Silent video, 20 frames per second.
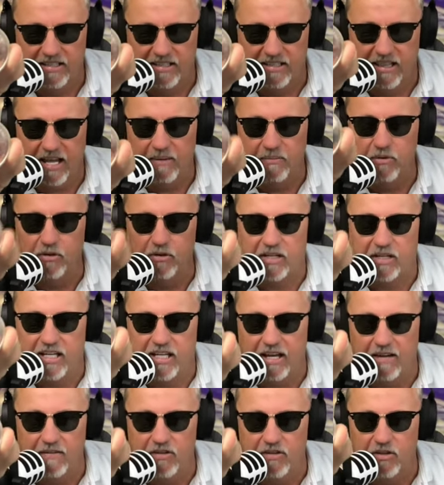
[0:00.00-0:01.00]
They will
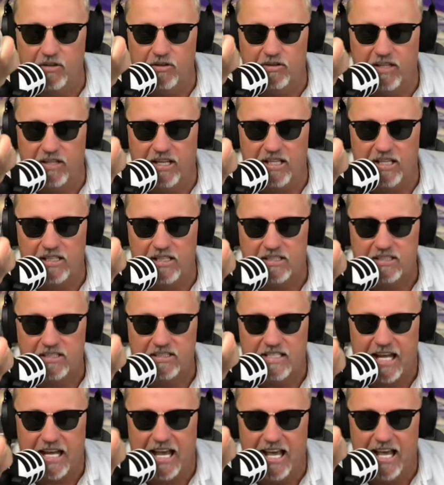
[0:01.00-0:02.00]
give you these
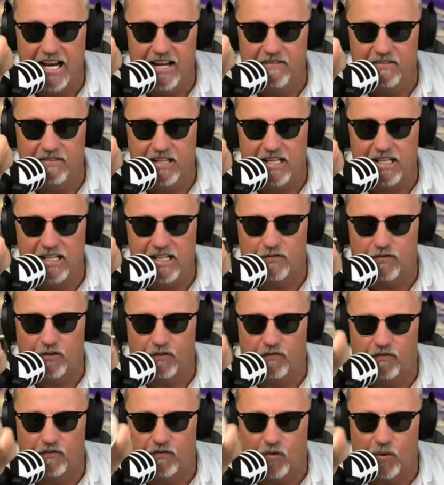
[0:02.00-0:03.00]
10 of these
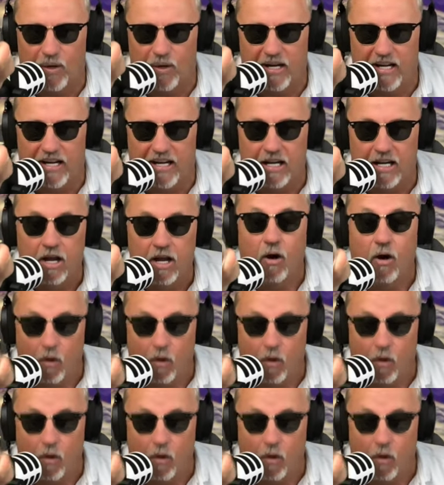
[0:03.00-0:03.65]
for free.